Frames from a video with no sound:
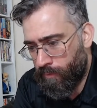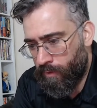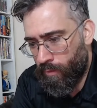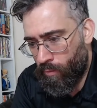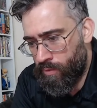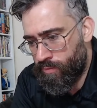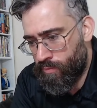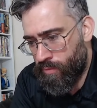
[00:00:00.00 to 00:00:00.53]

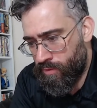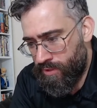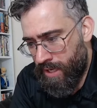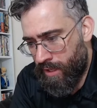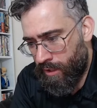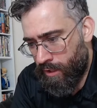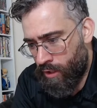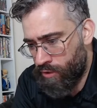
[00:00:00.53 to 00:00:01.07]
we'll see how
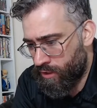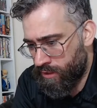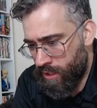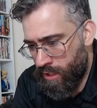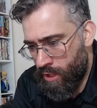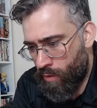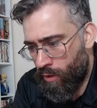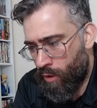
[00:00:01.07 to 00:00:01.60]
it goes, because I
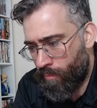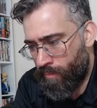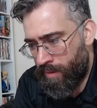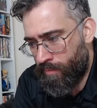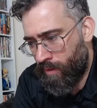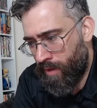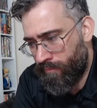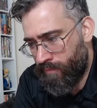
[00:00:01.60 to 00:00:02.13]
know a lot of people
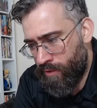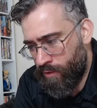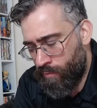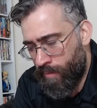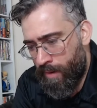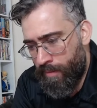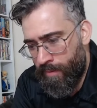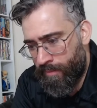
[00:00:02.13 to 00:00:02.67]
love to do
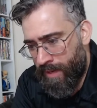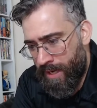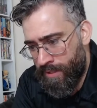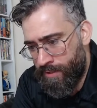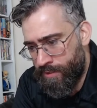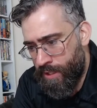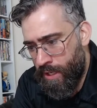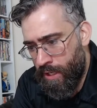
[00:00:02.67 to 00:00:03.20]
payment
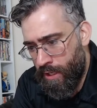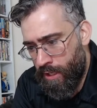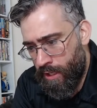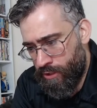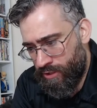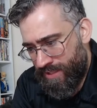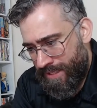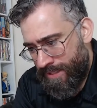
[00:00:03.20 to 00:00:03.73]
plans. It
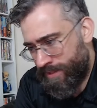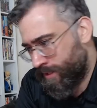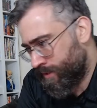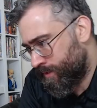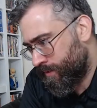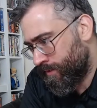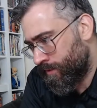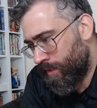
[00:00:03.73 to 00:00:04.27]
just
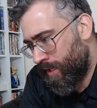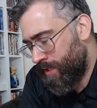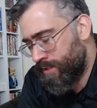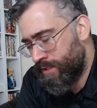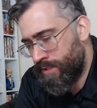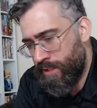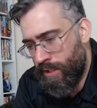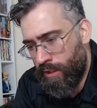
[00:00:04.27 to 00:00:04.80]
eases
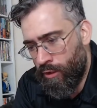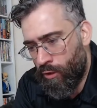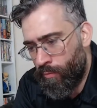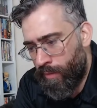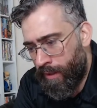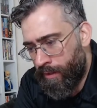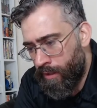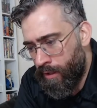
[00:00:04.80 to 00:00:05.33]
it a little
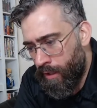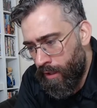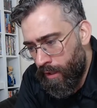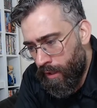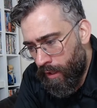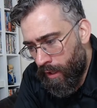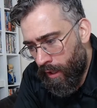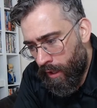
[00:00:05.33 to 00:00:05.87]
bit.
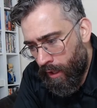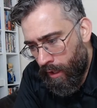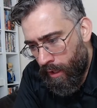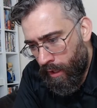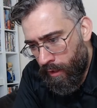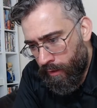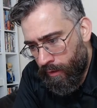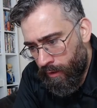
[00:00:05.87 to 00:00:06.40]

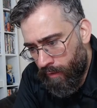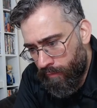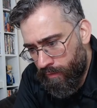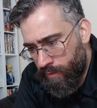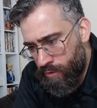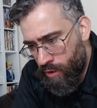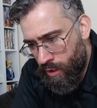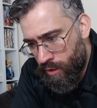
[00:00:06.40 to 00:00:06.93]
Good
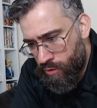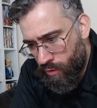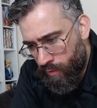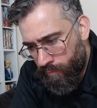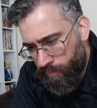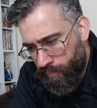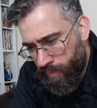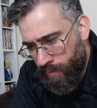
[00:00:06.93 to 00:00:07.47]
afternoon,
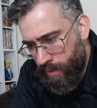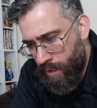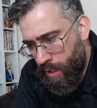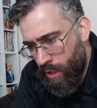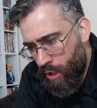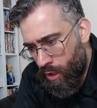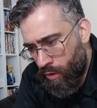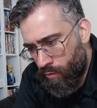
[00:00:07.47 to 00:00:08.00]
Jonathan
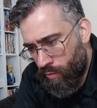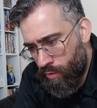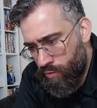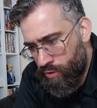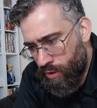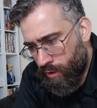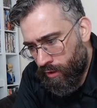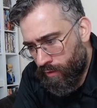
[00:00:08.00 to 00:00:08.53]

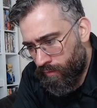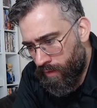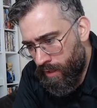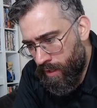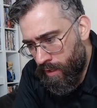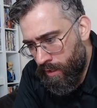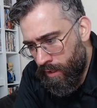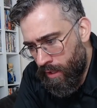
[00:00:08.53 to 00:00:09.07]
Roger
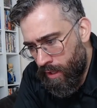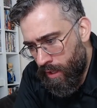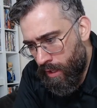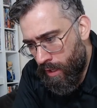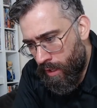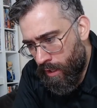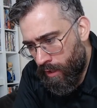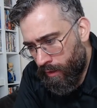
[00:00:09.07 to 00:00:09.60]
Korea.
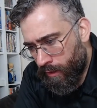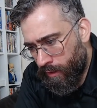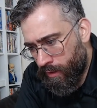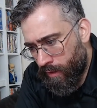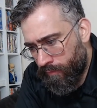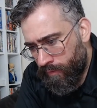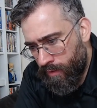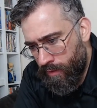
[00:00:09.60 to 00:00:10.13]
Good
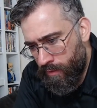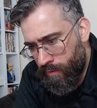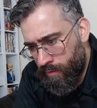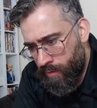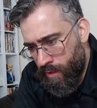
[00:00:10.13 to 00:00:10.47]
afternoon.